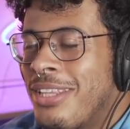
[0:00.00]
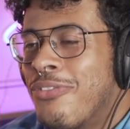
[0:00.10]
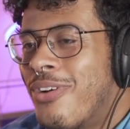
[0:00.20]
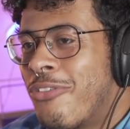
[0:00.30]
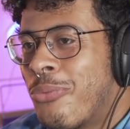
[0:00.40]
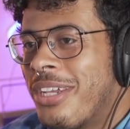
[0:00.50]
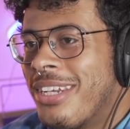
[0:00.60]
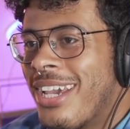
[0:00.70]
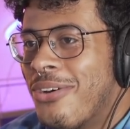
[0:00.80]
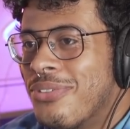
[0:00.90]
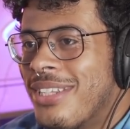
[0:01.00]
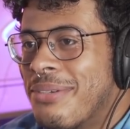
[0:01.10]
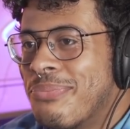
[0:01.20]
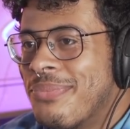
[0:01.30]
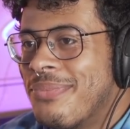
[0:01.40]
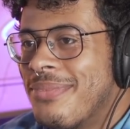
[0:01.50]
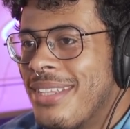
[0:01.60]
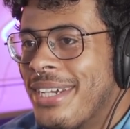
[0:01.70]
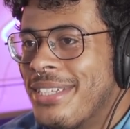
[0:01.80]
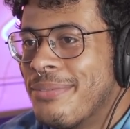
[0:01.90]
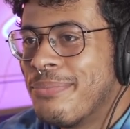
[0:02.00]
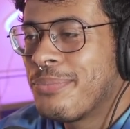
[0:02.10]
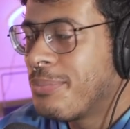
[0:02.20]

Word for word: live forever, we could get off of that that idea. Yeah,